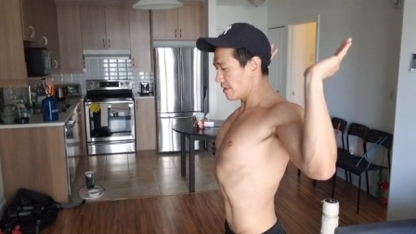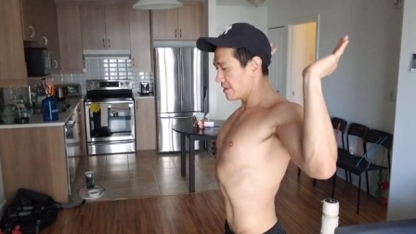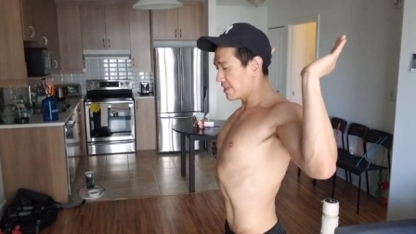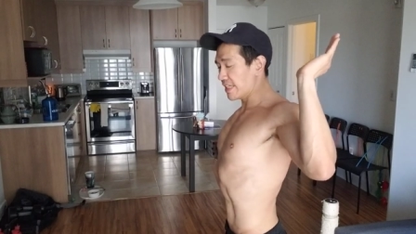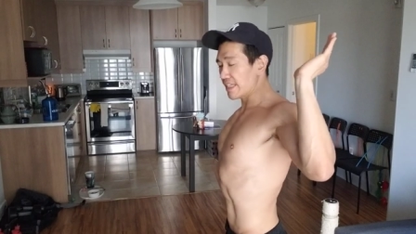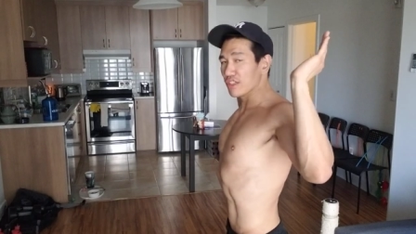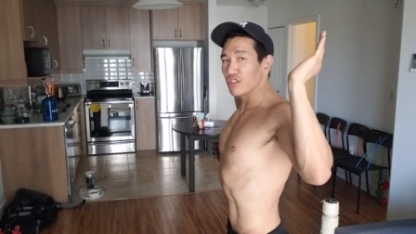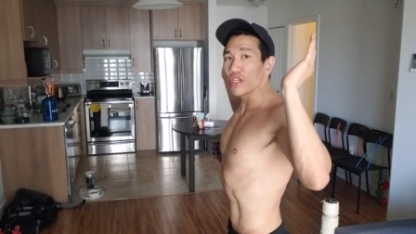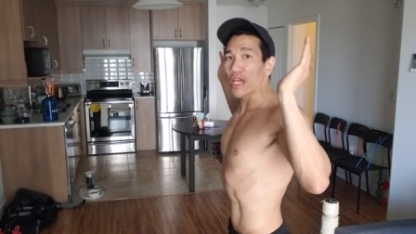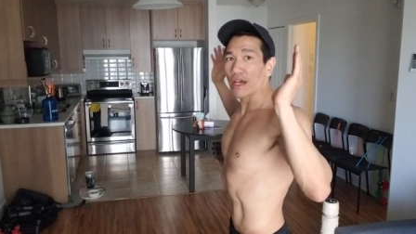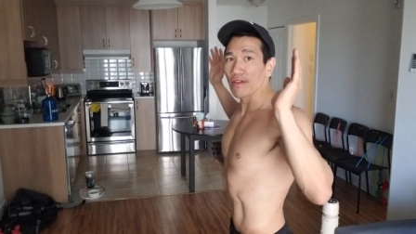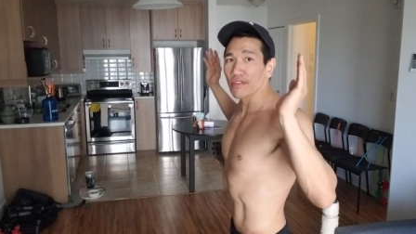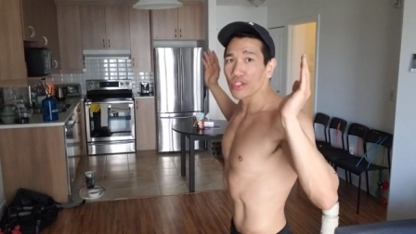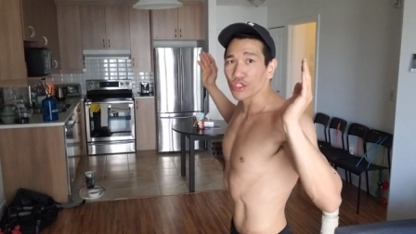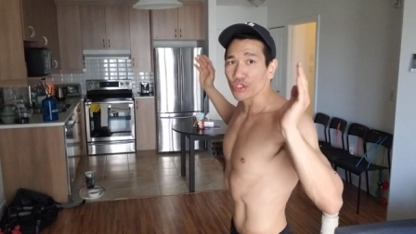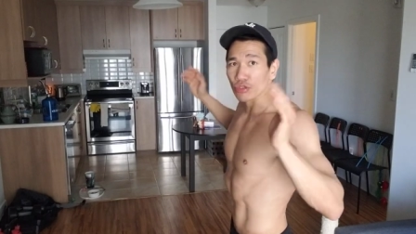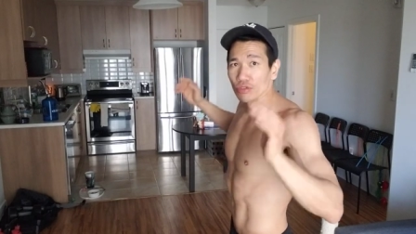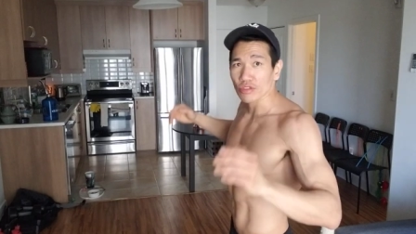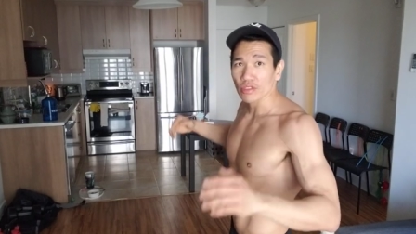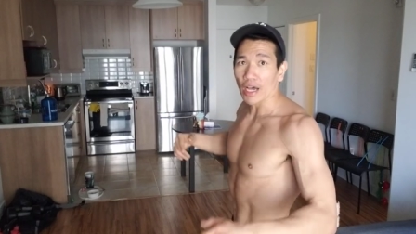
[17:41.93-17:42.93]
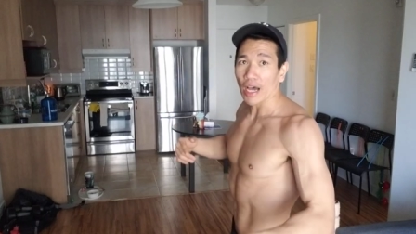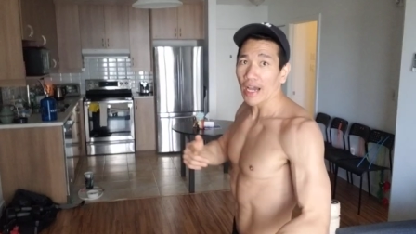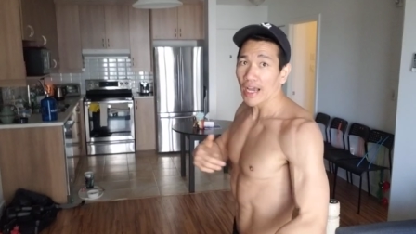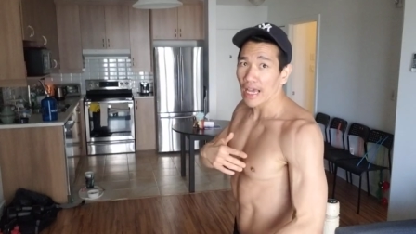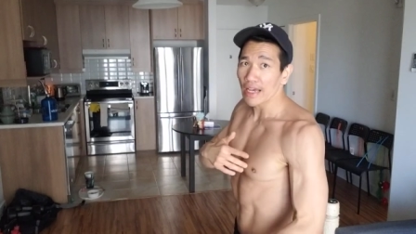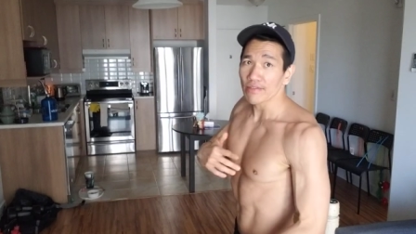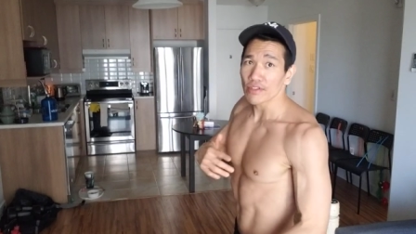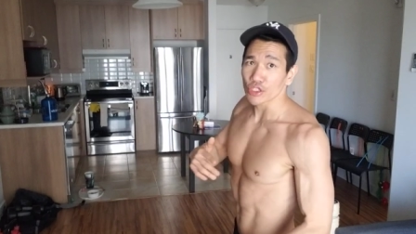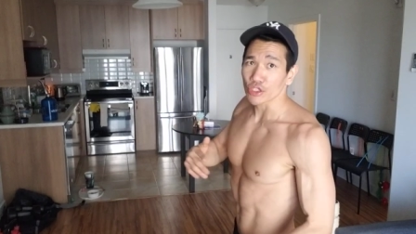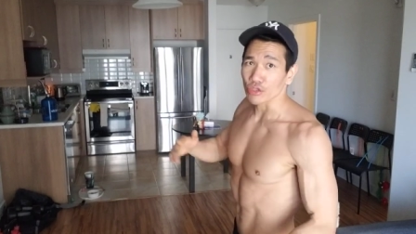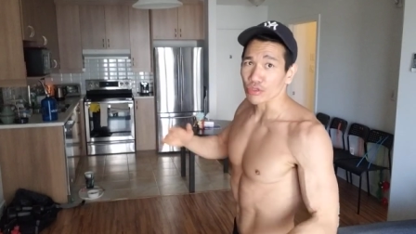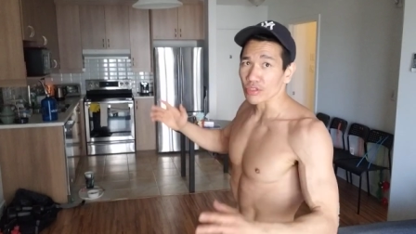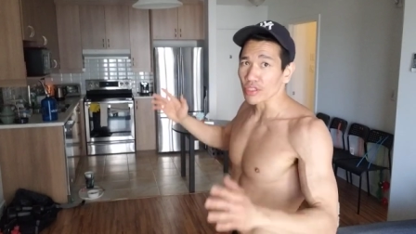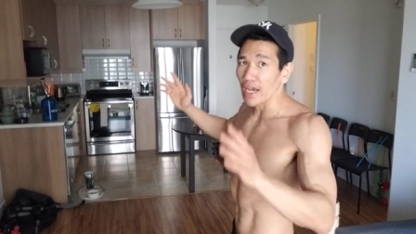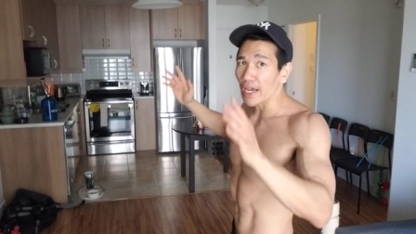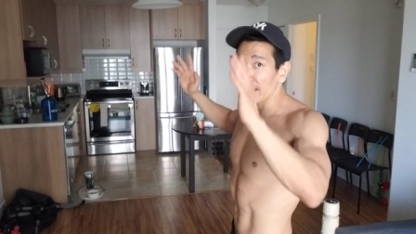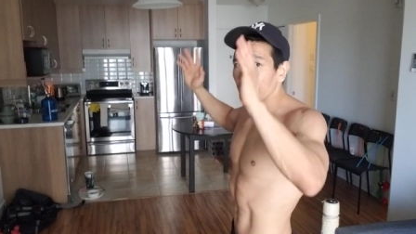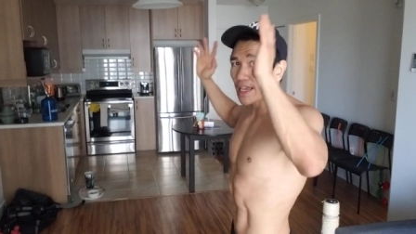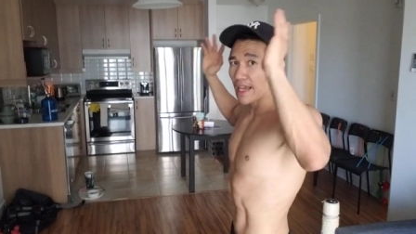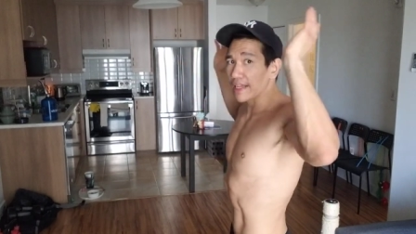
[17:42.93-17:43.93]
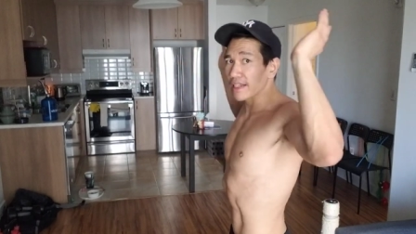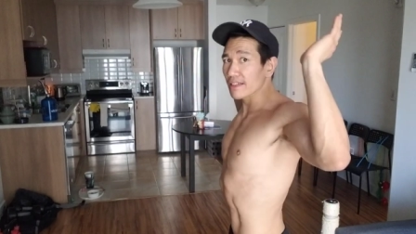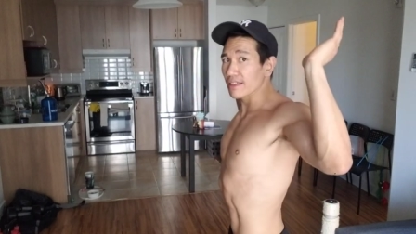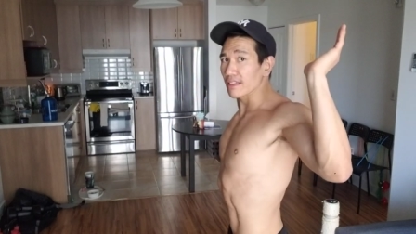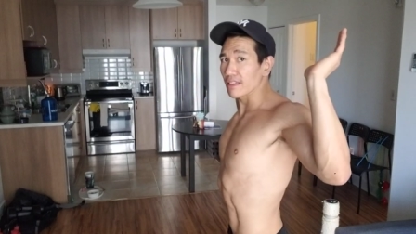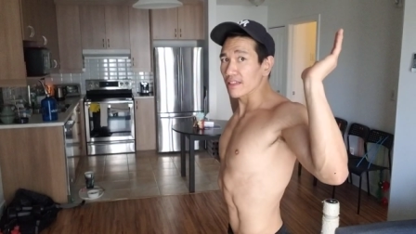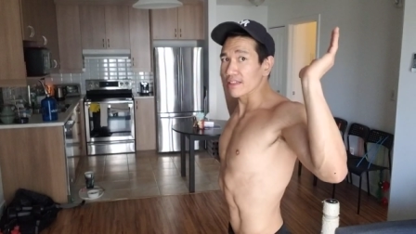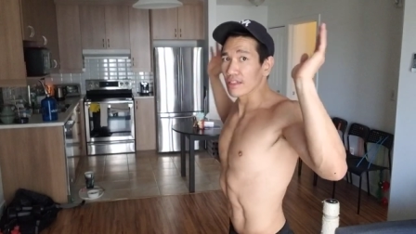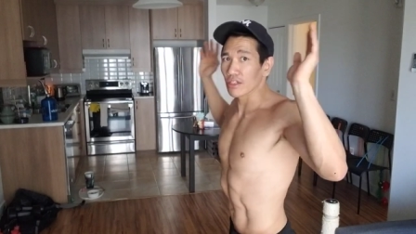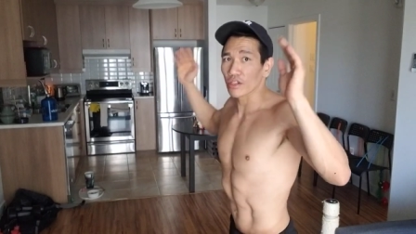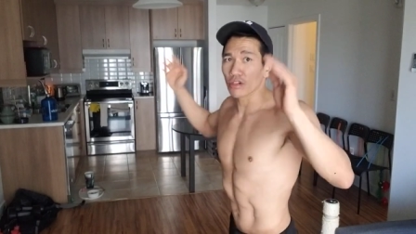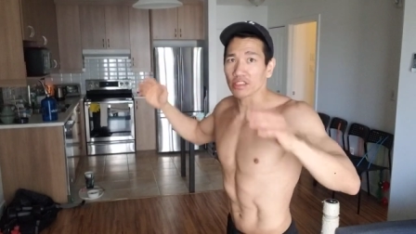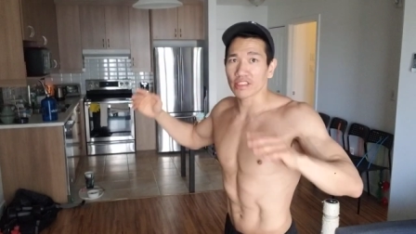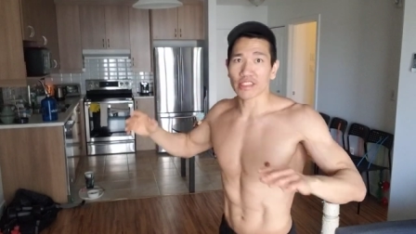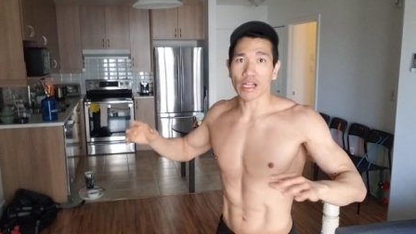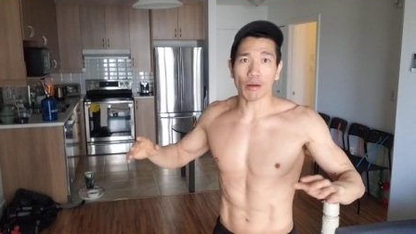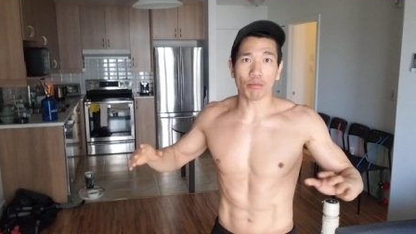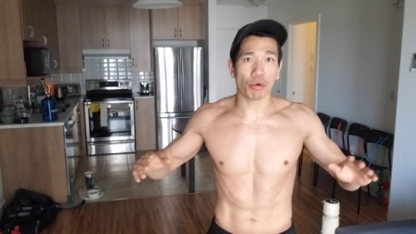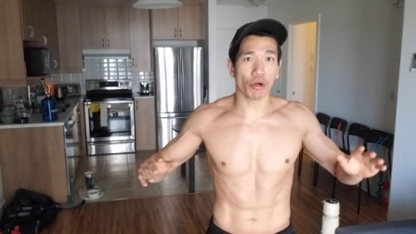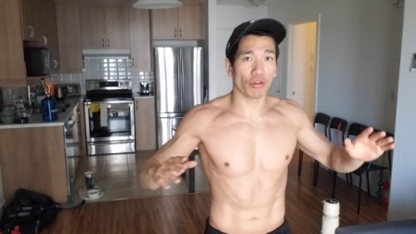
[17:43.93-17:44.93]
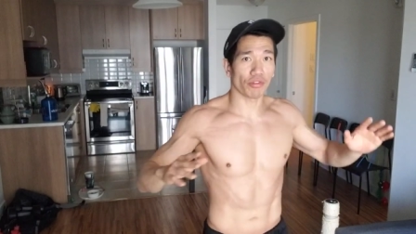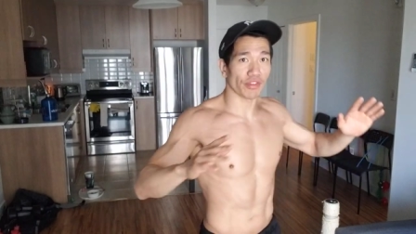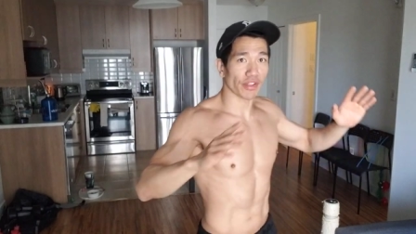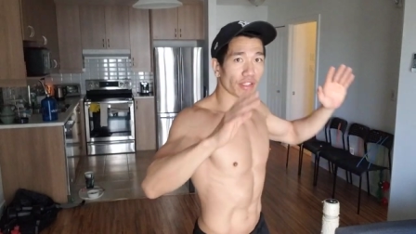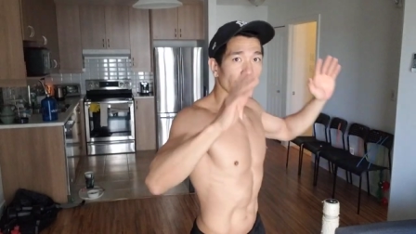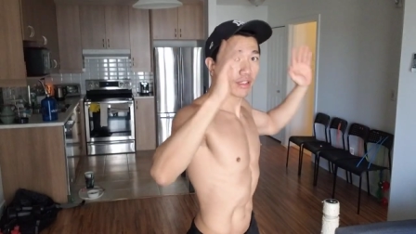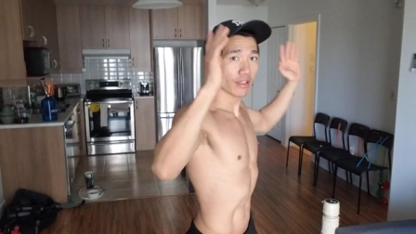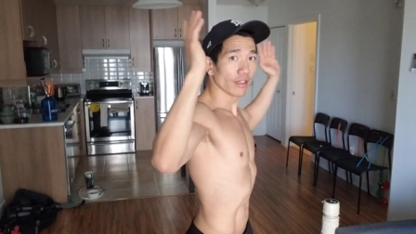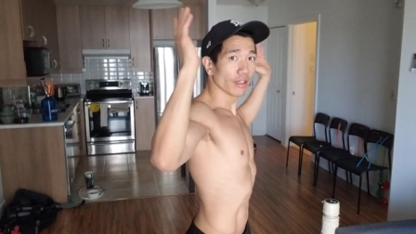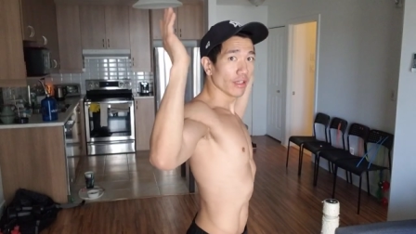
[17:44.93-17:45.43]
Then you have issues. I have issues. I can't, you know, it's not perfect.